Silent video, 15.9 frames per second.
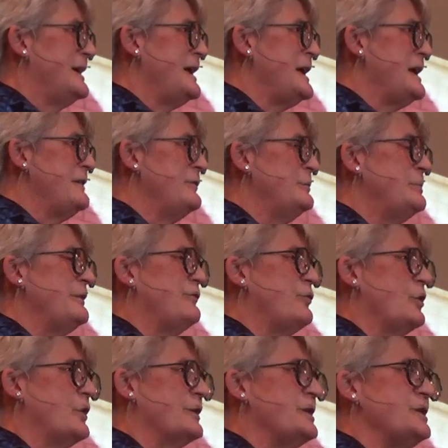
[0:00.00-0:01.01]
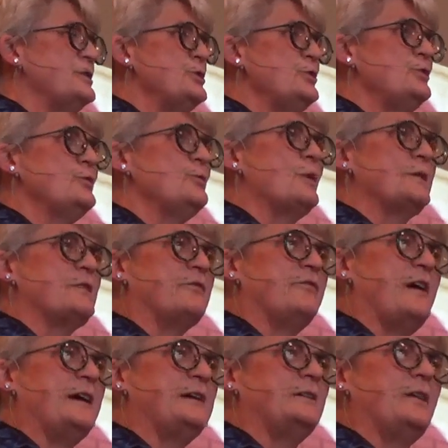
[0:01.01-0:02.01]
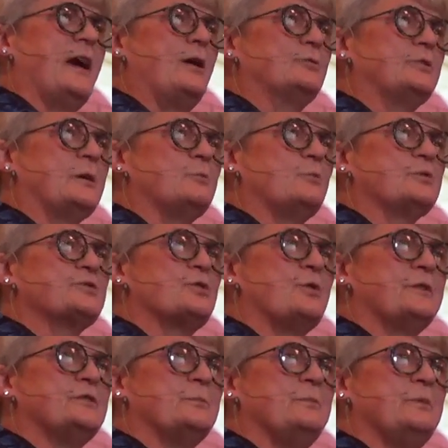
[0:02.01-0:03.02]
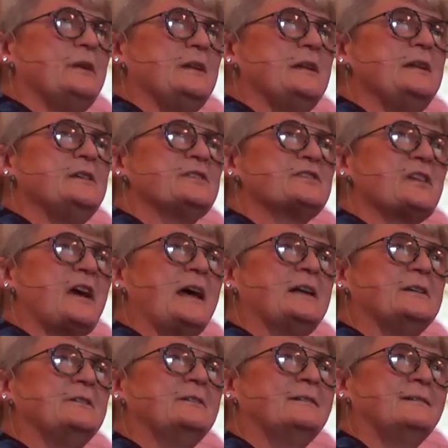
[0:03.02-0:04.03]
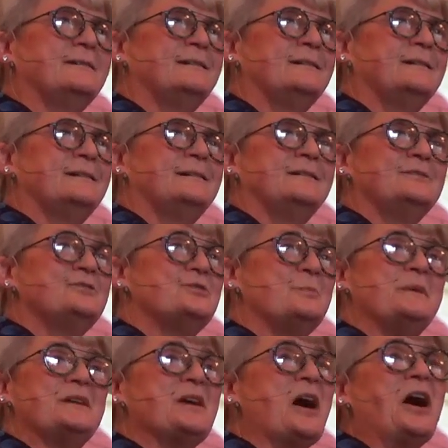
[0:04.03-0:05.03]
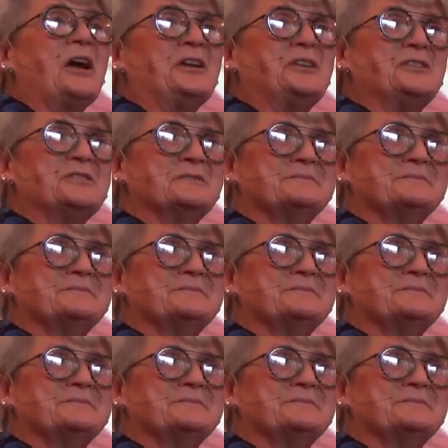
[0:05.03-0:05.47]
Even before he knew what the final outcome was going to be, he decided to be kind.